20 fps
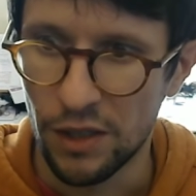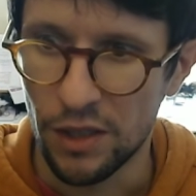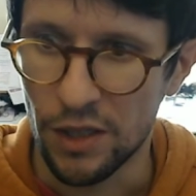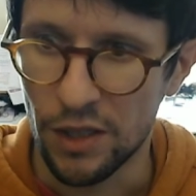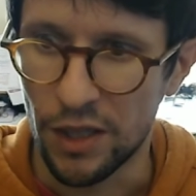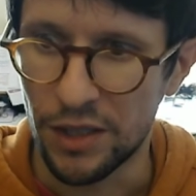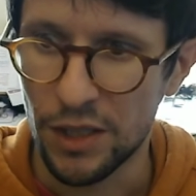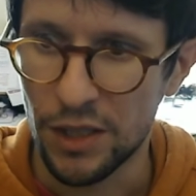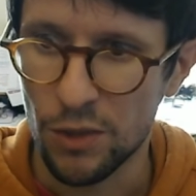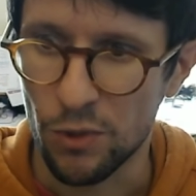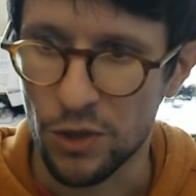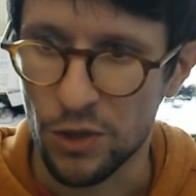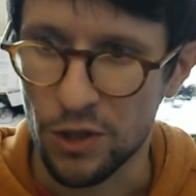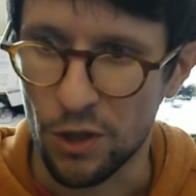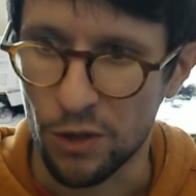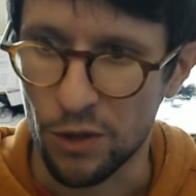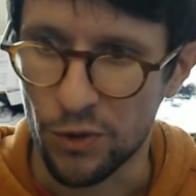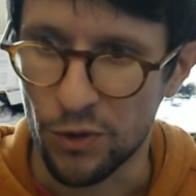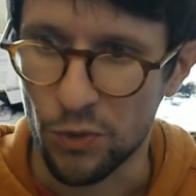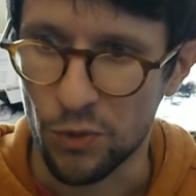And this one
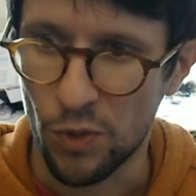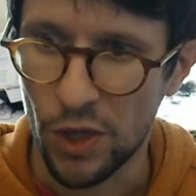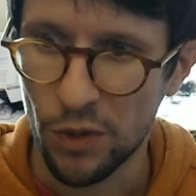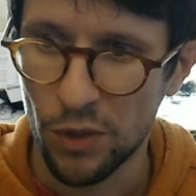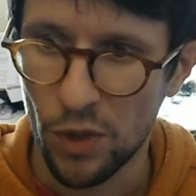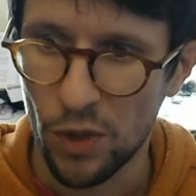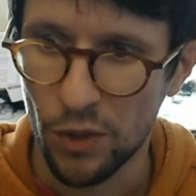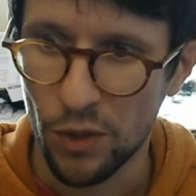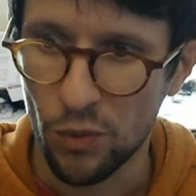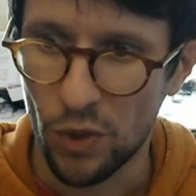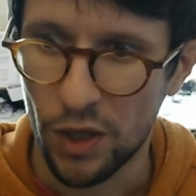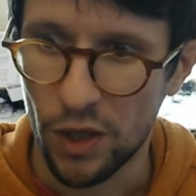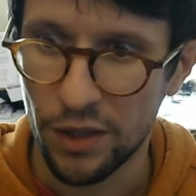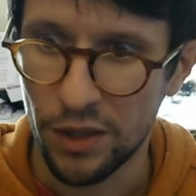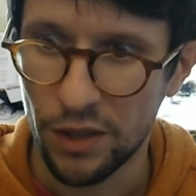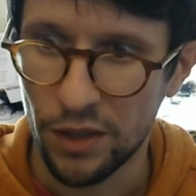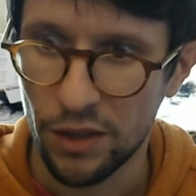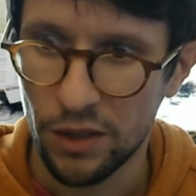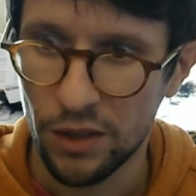starts with 111.